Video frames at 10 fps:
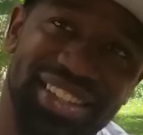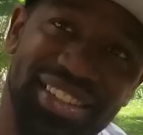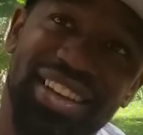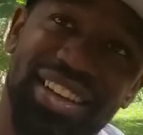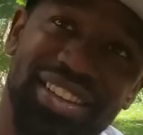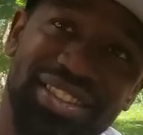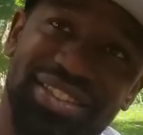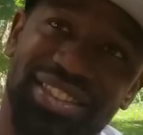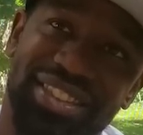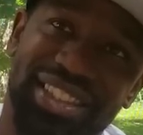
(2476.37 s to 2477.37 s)
Yeah,
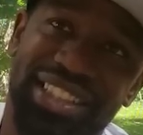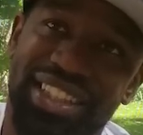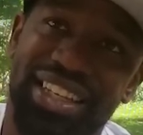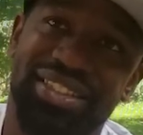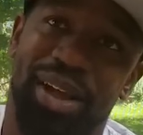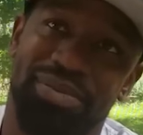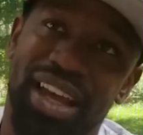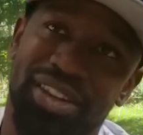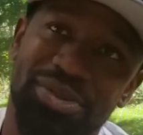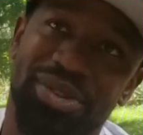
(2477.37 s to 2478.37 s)
she's. And I'm
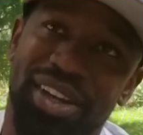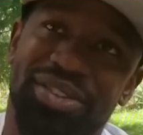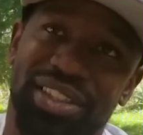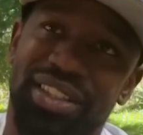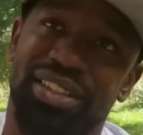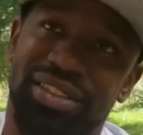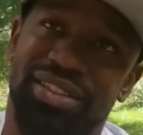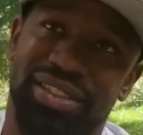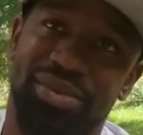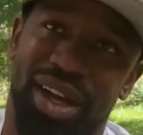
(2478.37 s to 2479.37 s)
telling you, yo, she
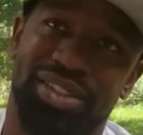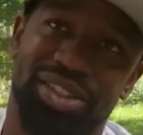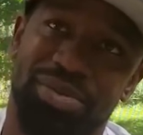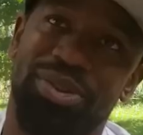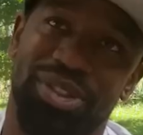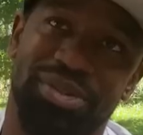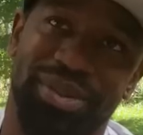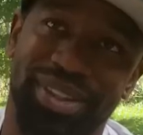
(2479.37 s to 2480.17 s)
watches sports. Man.